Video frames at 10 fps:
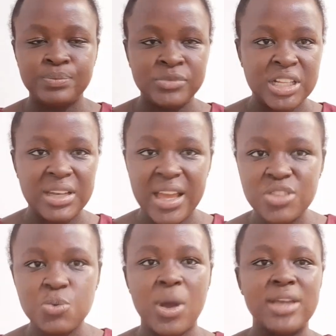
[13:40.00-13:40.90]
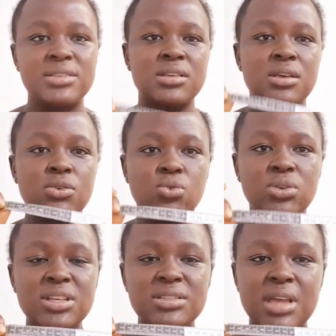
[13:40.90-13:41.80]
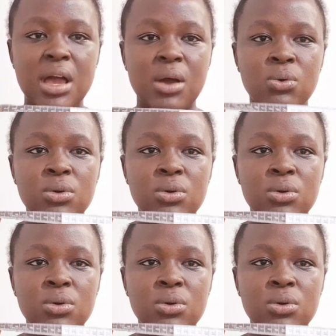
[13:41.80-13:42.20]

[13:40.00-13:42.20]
lengthwise, so this is how